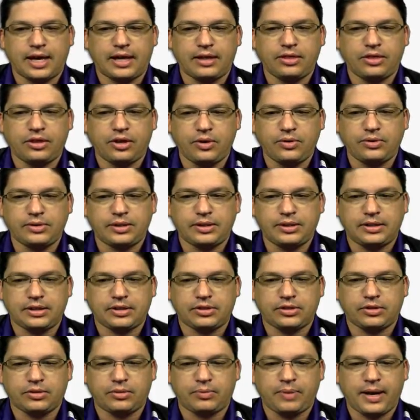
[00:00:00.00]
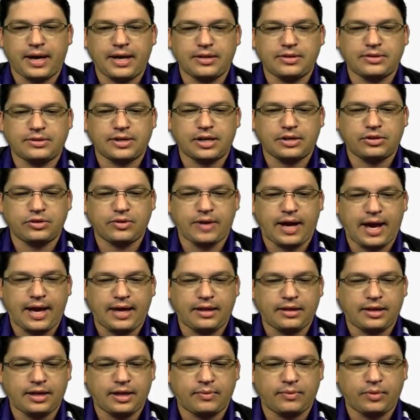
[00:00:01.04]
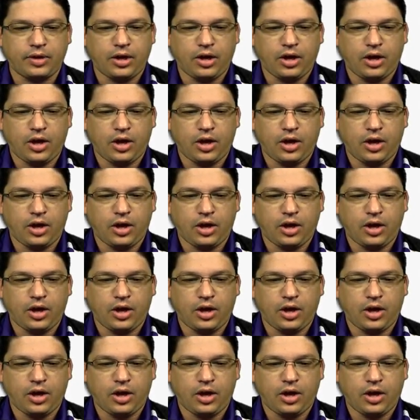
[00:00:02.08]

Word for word: and those additional pages, as you add them,